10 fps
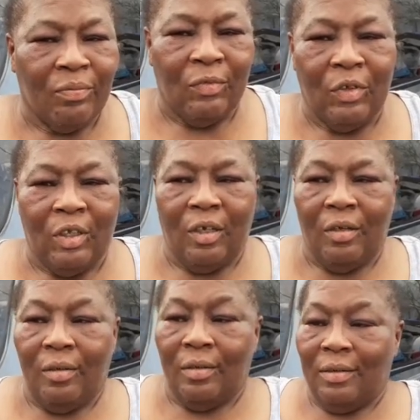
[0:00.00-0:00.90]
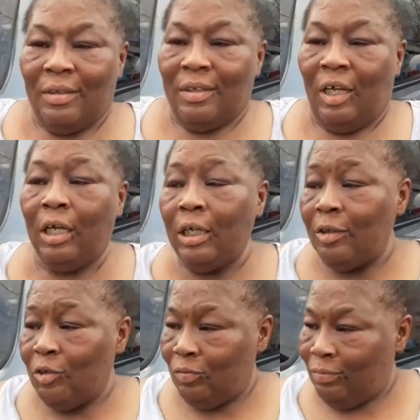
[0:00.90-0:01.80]
Oh, the heat. Heat.
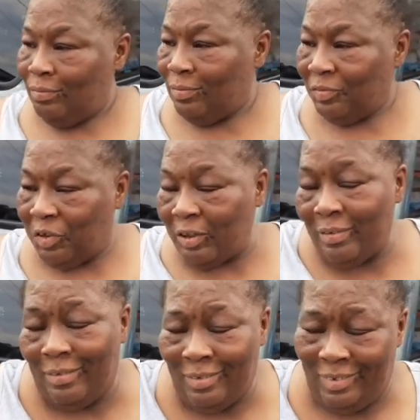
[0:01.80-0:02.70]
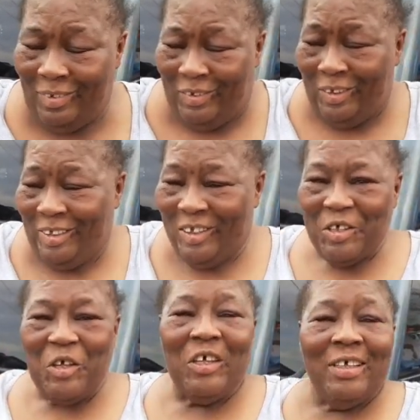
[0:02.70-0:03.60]
I need a generator if they
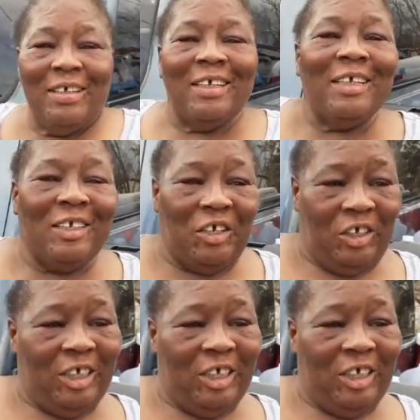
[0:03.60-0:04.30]
can take out a generator.